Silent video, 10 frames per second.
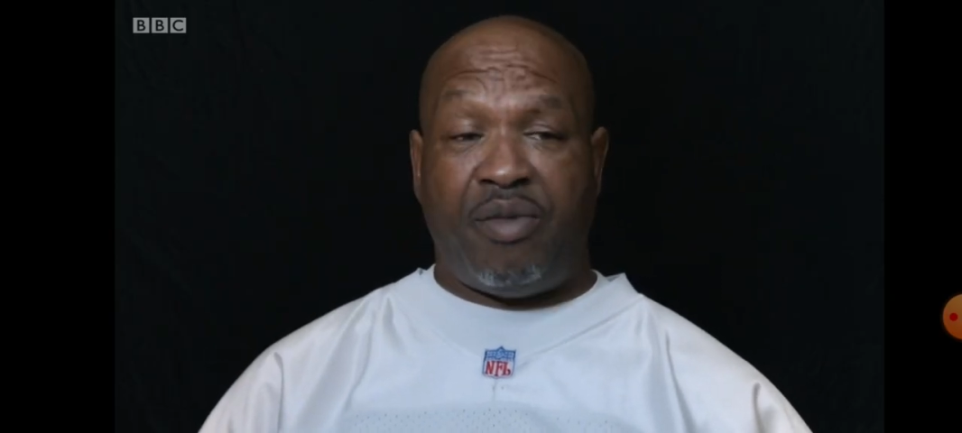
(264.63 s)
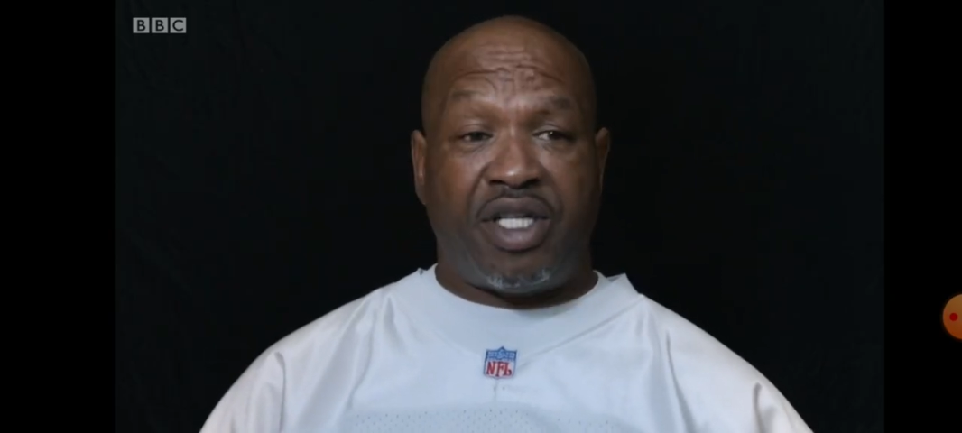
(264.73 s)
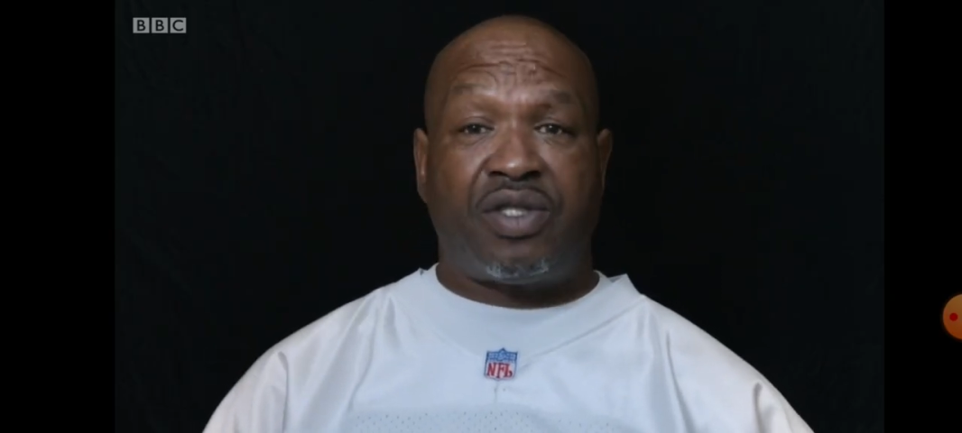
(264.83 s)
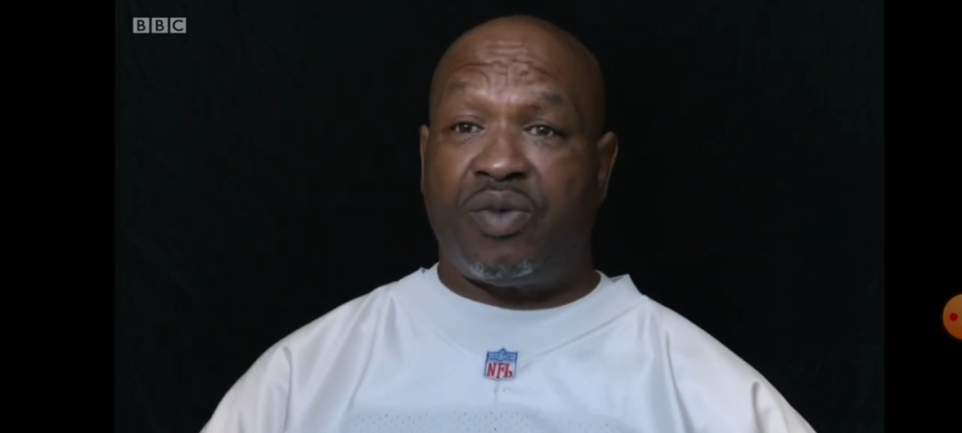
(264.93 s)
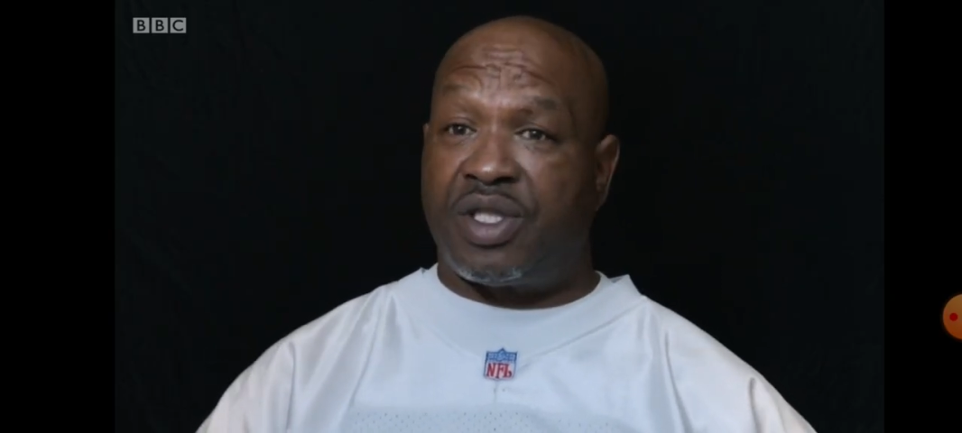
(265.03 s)

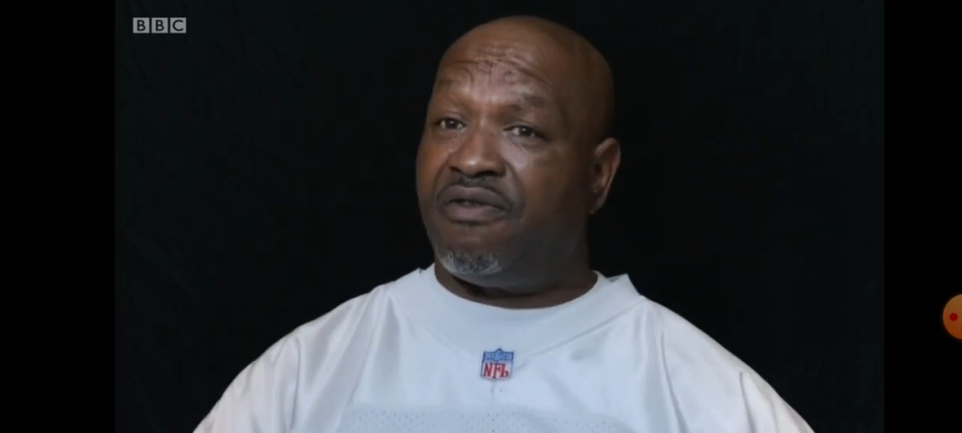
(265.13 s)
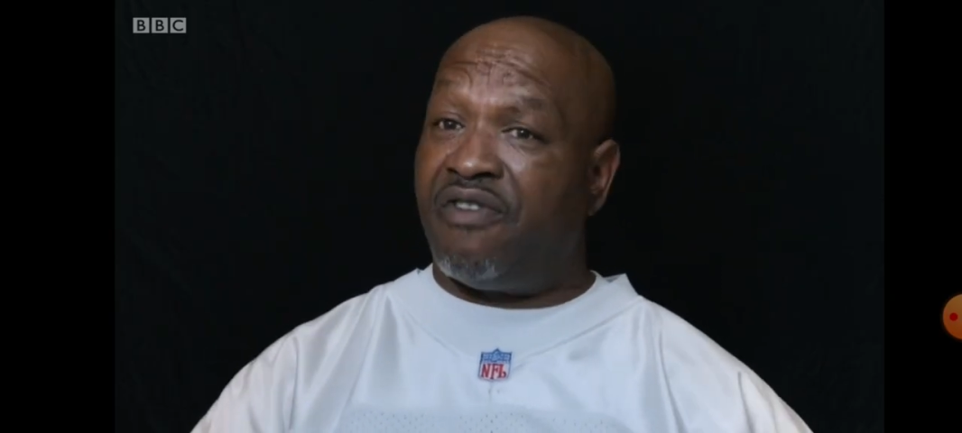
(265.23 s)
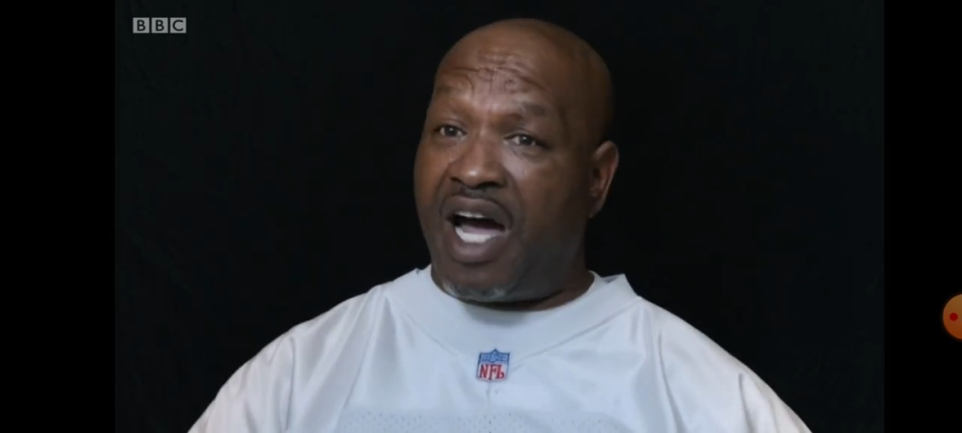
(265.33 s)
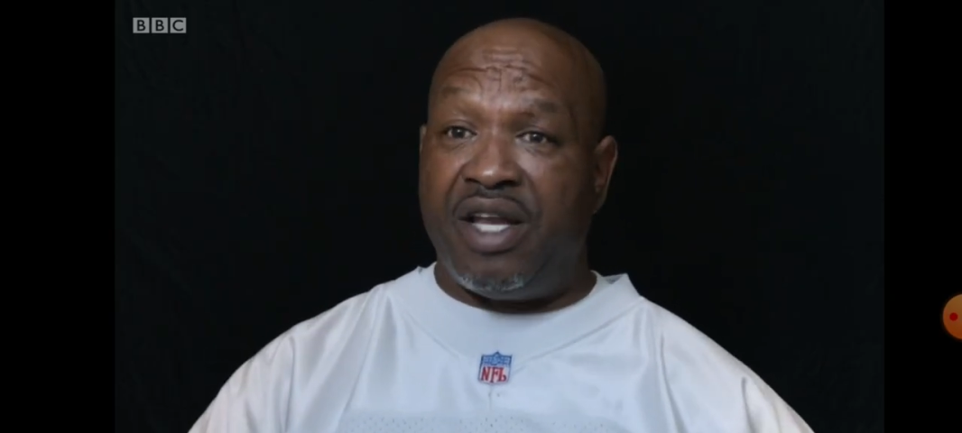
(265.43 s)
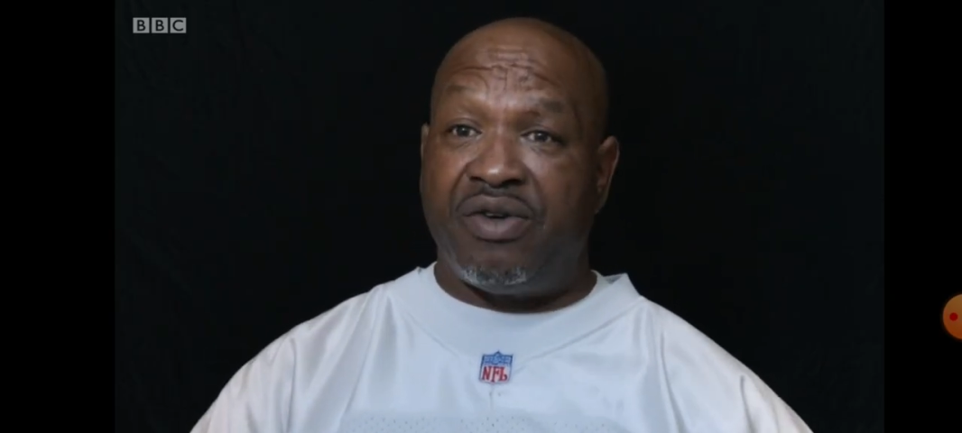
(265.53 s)
If you messing
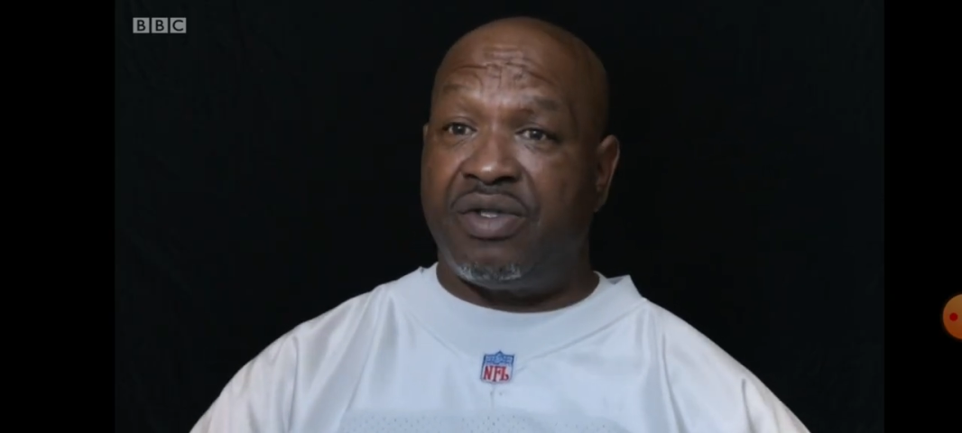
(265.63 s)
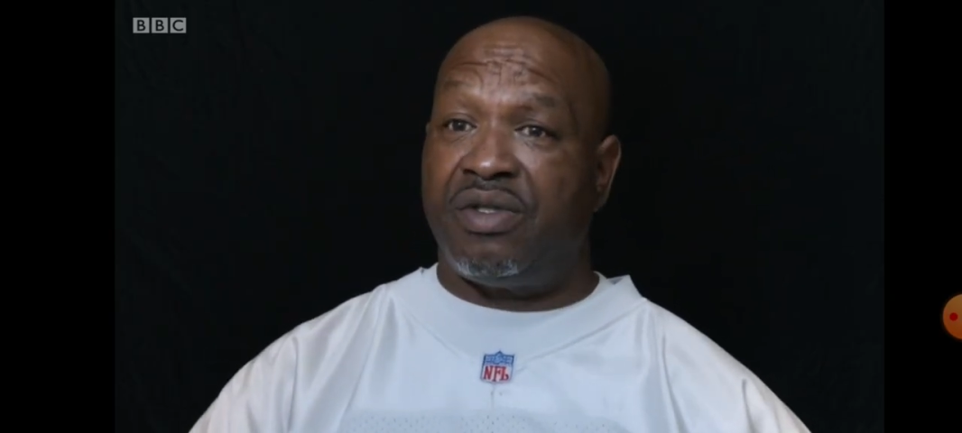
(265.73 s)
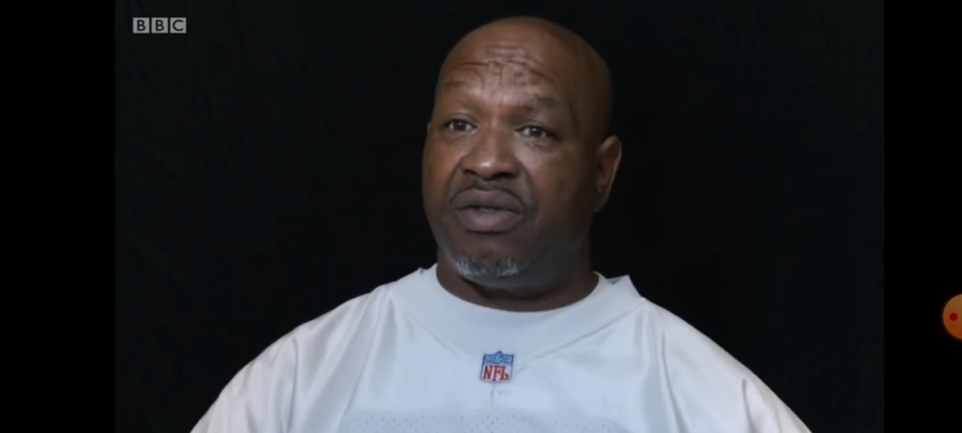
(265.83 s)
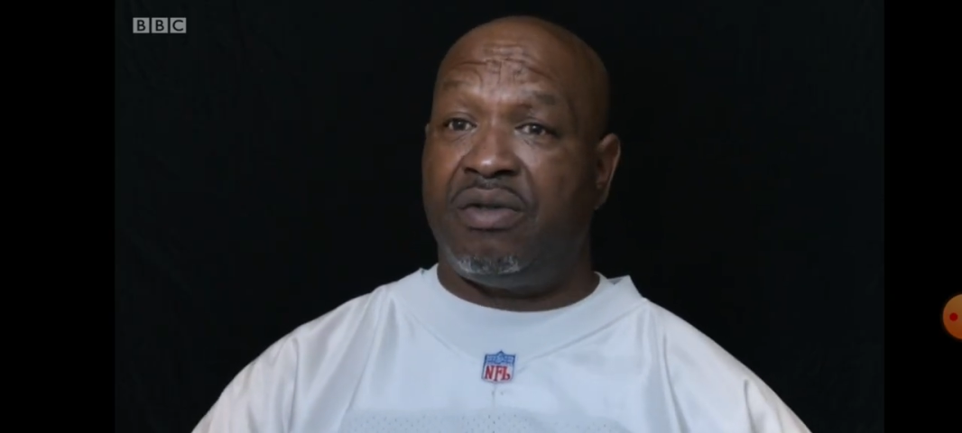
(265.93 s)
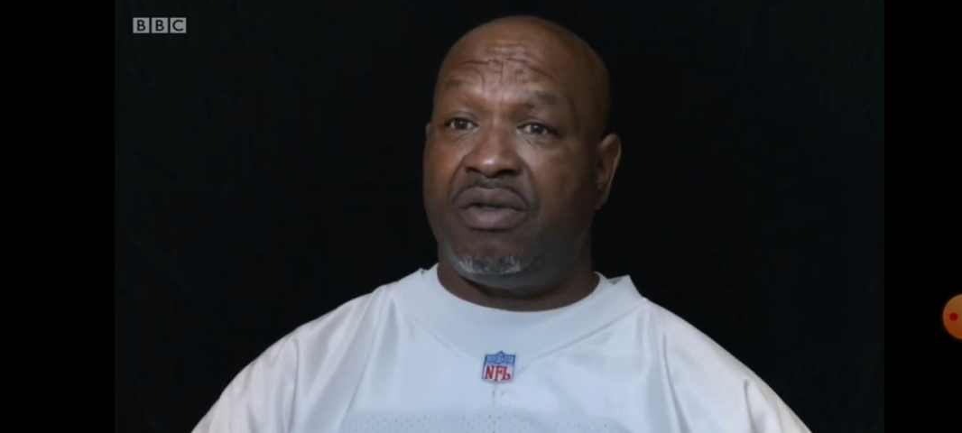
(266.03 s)
with some
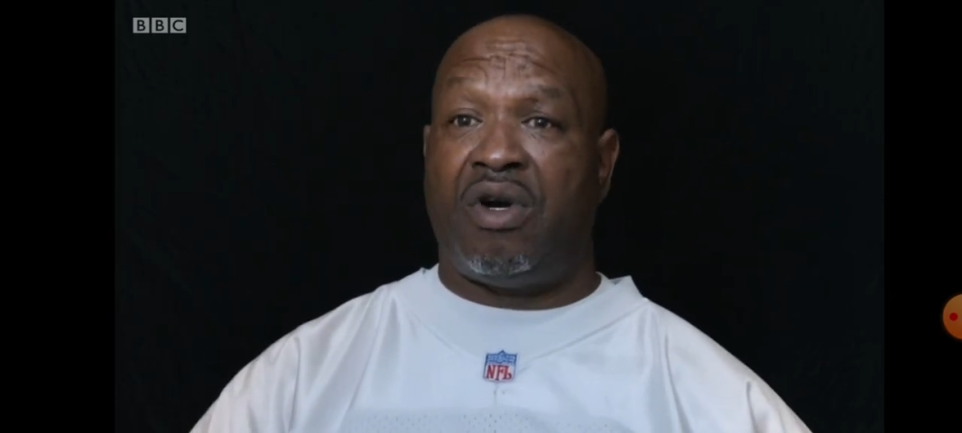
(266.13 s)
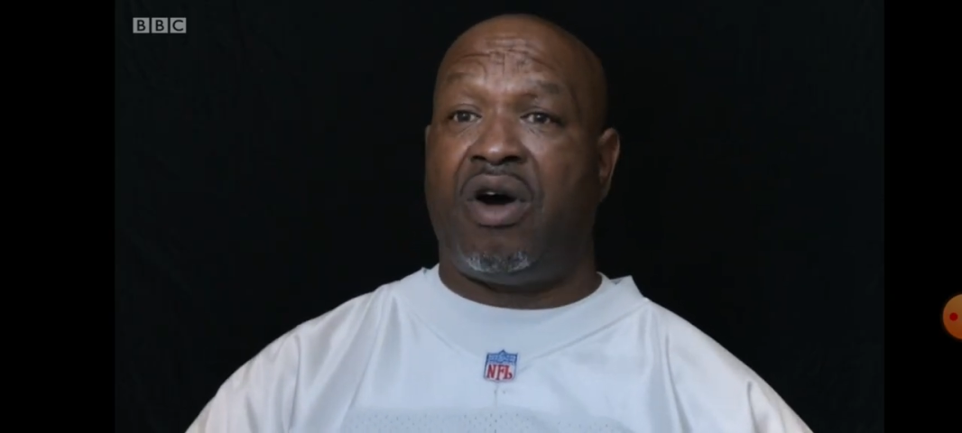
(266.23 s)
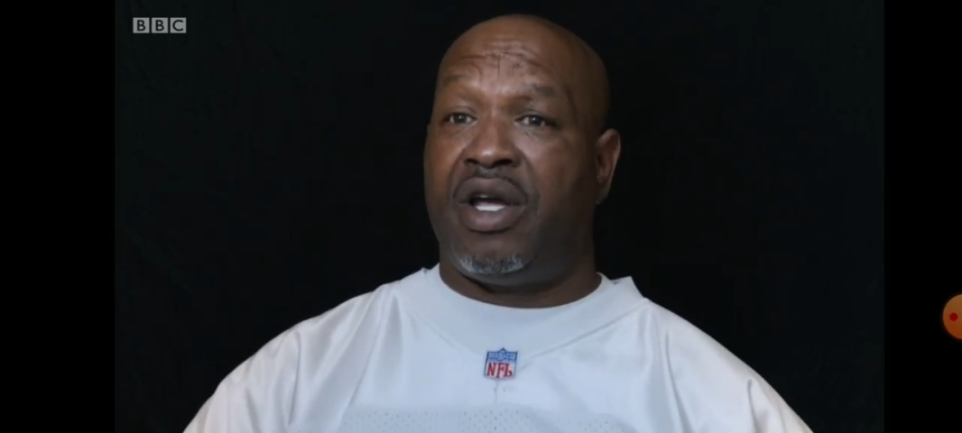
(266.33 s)
fighters,